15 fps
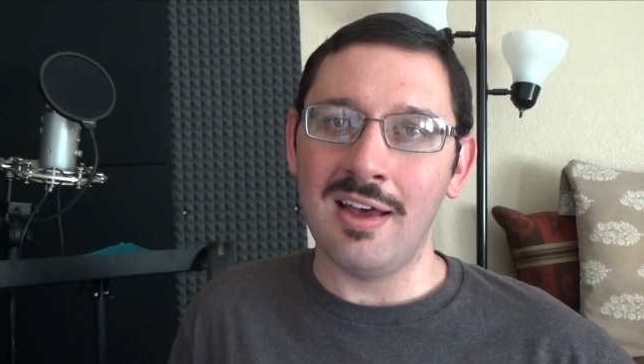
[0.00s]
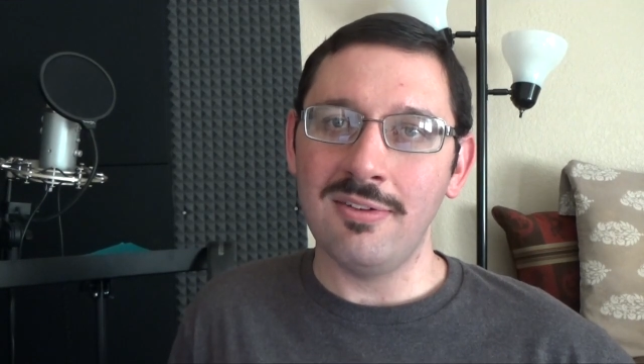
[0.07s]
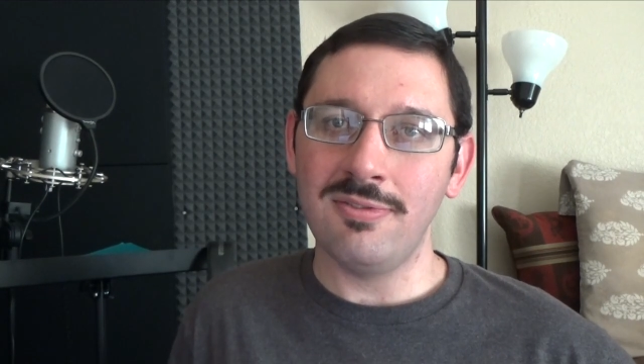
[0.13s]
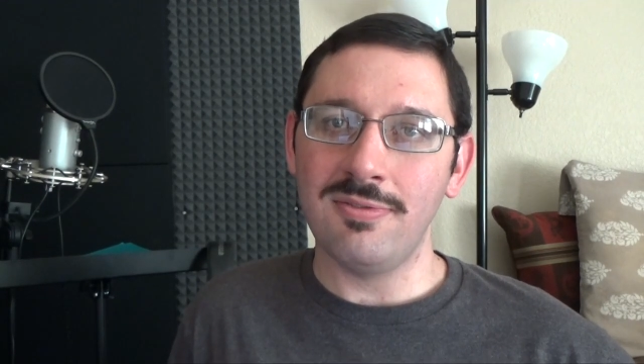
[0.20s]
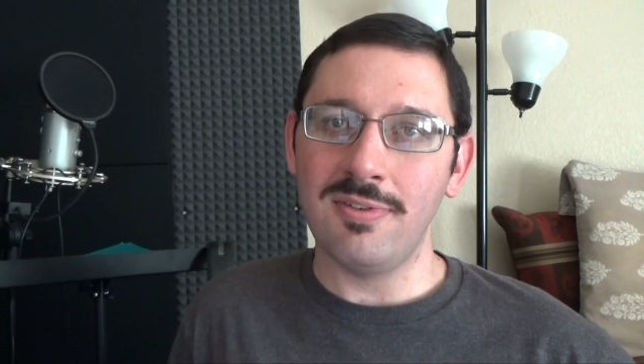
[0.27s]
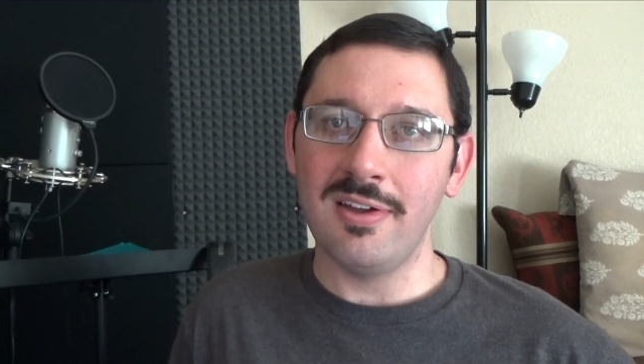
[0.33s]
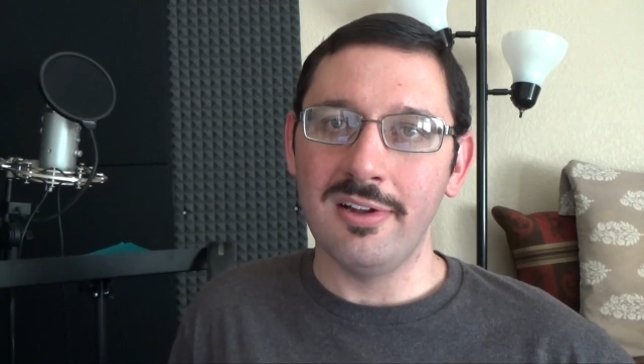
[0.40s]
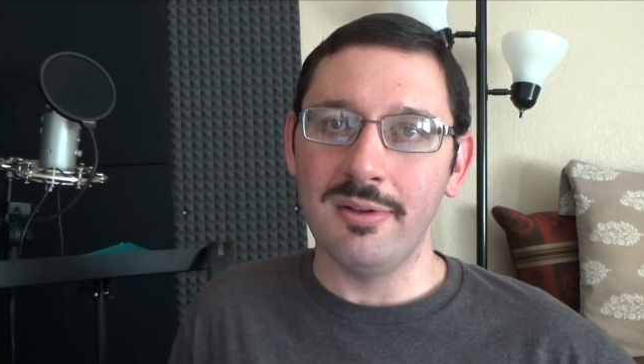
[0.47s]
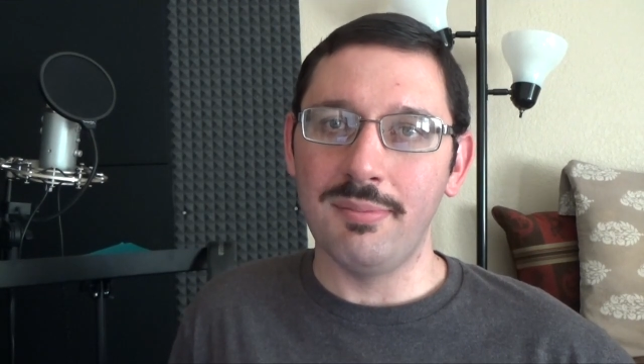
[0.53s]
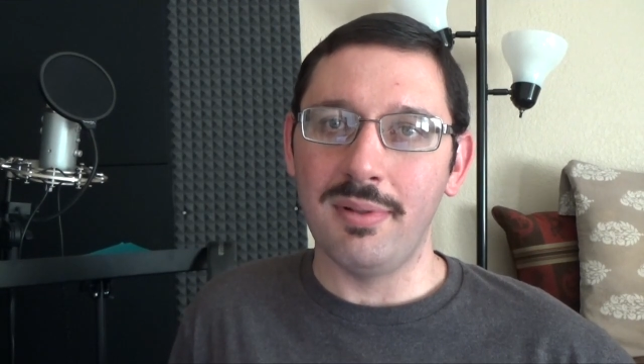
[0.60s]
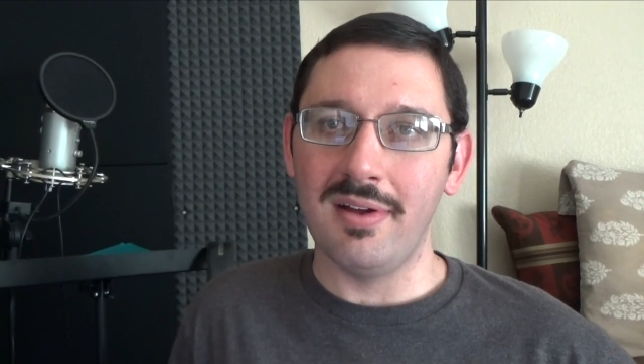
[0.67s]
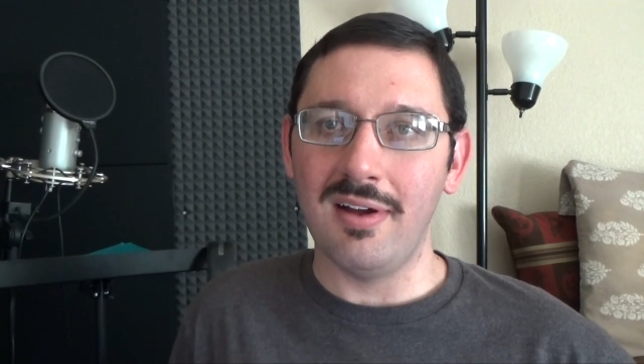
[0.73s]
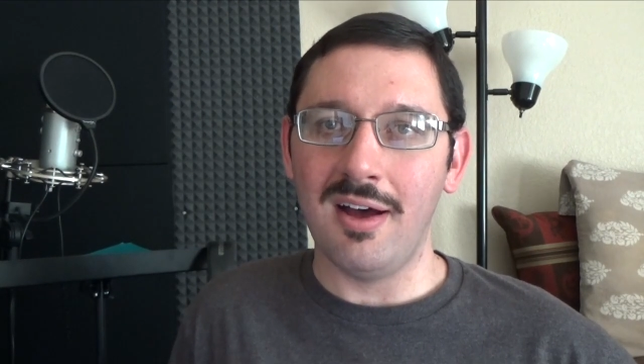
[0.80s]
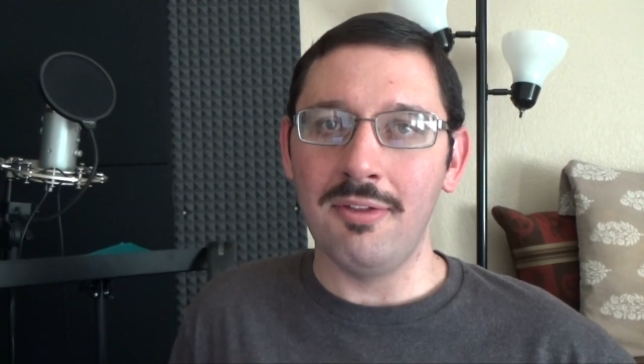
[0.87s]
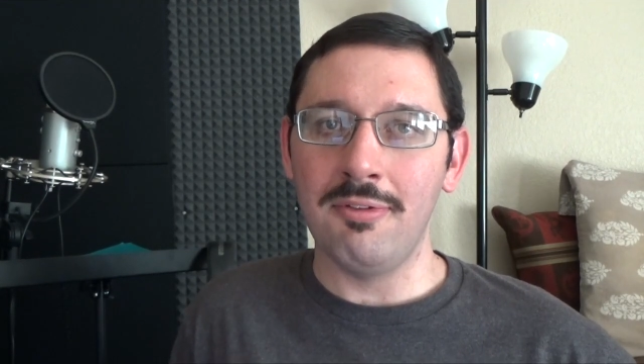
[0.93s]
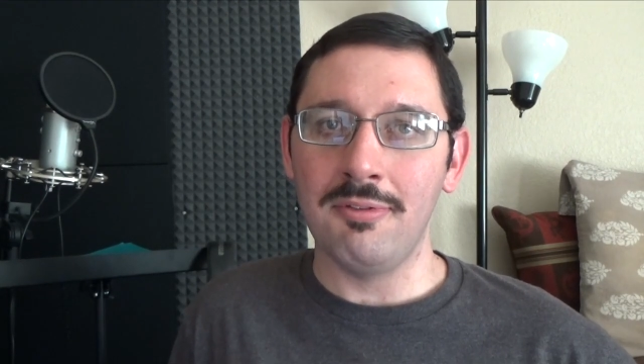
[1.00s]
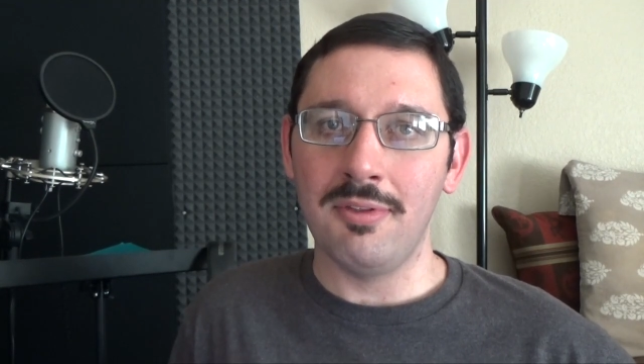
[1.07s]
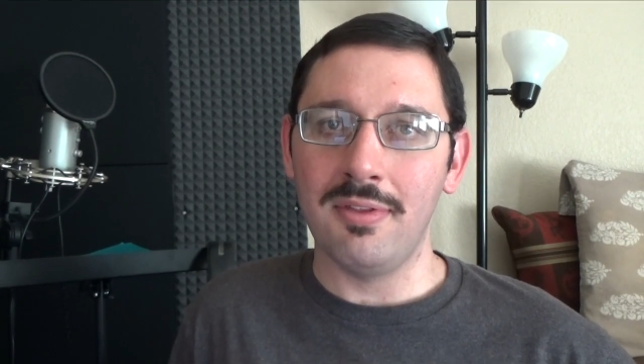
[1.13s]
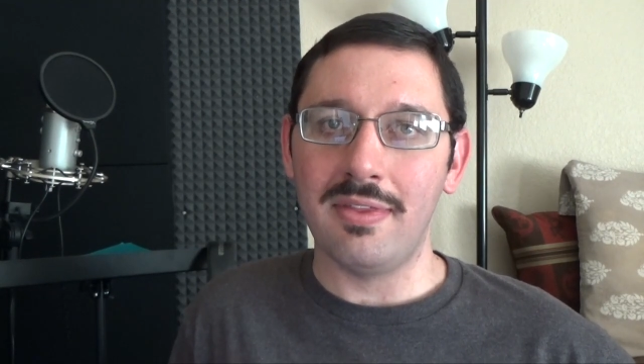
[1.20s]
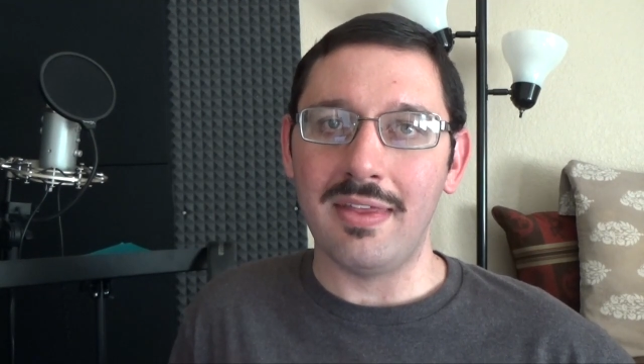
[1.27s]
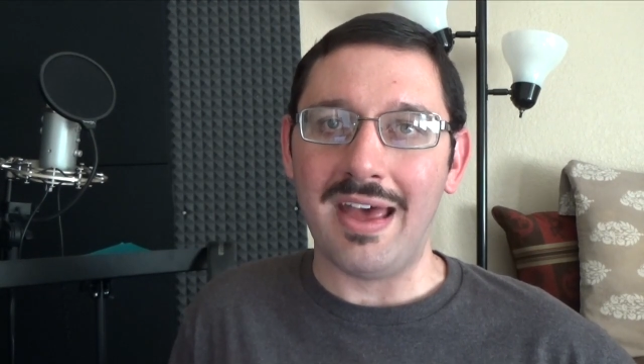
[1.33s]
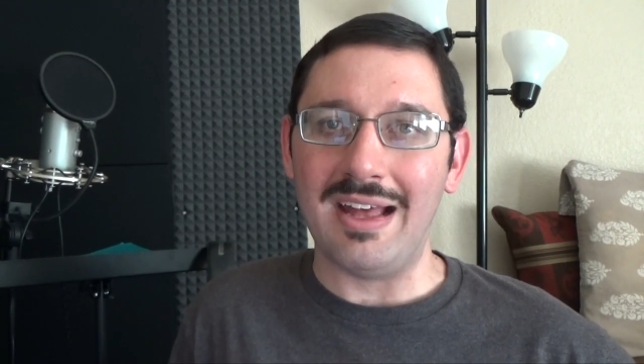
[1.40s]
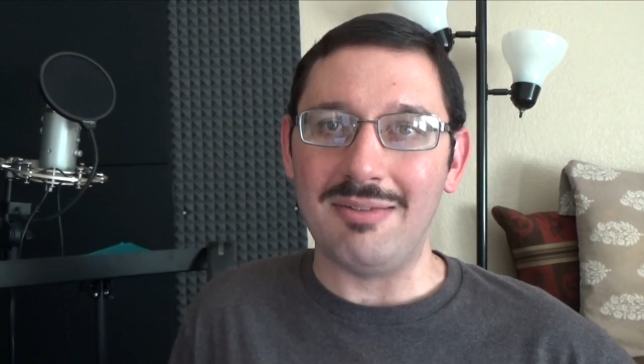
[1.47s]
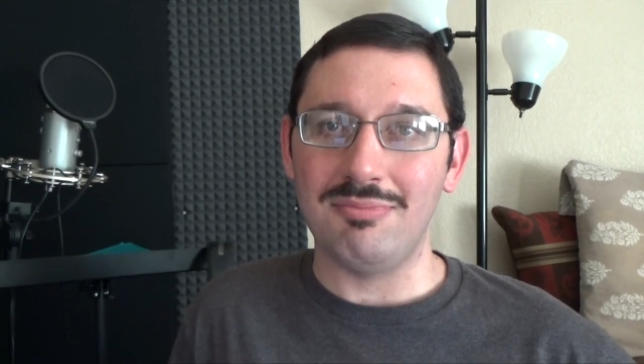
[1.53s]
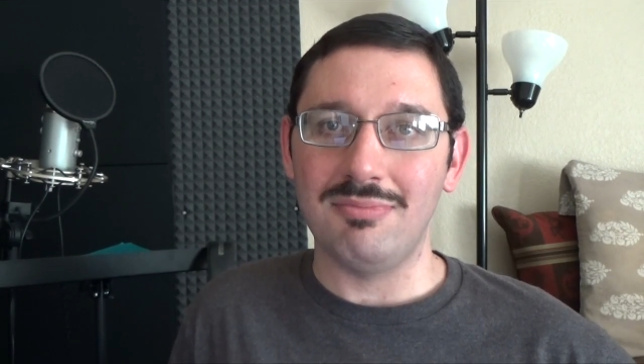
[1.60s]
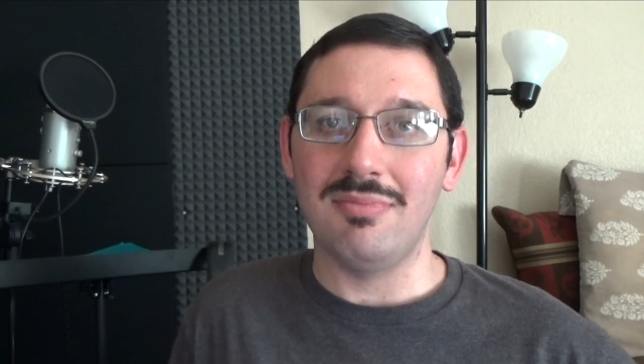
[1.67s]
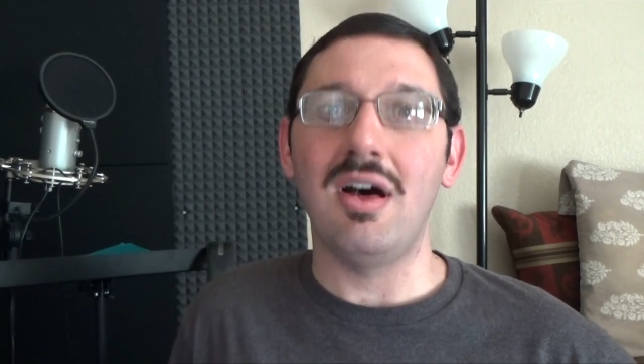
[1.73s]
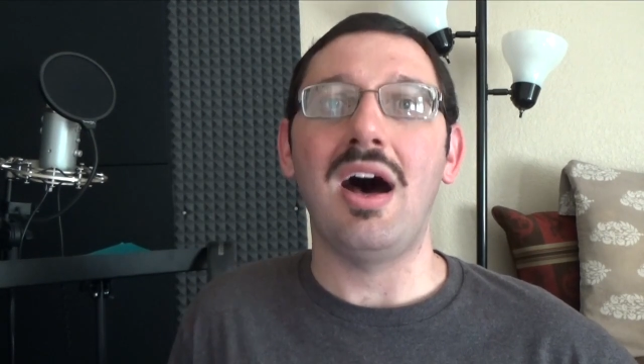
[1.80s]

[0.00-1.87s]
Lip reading: I feel, but other than that,